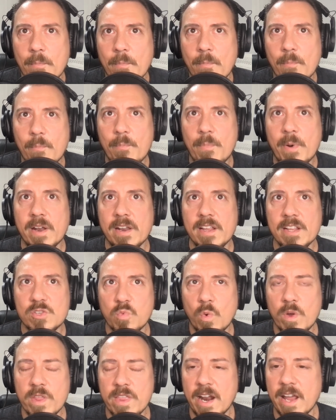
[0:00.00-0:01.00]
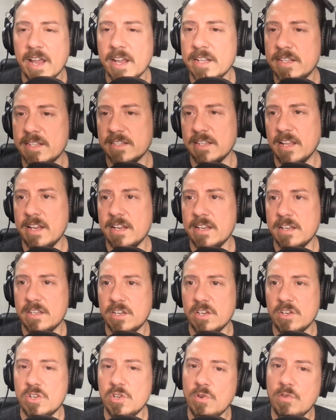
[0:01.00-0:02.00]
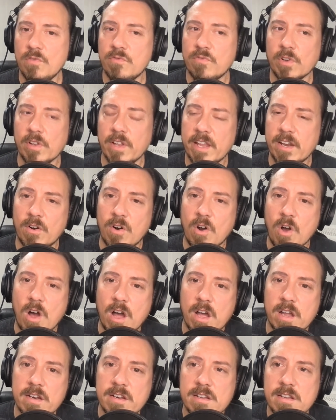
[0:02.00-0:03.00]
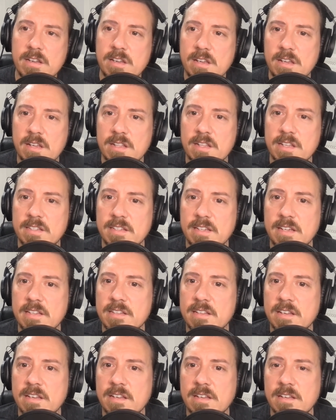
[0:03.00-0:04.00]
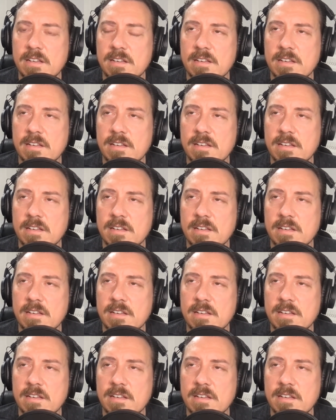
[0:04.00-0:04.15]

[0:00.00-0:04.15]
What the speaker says: But it's one that I had slated to do for later on in the season,